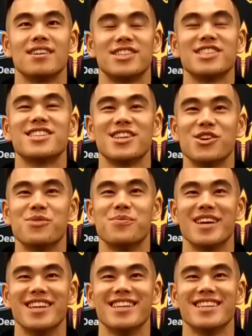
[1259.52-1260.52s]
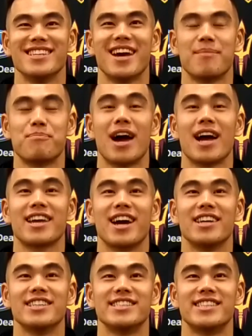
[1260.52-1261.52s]
Just a little bit, yeah, but I can
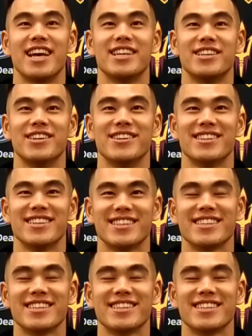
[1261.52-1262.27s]
understand you, though.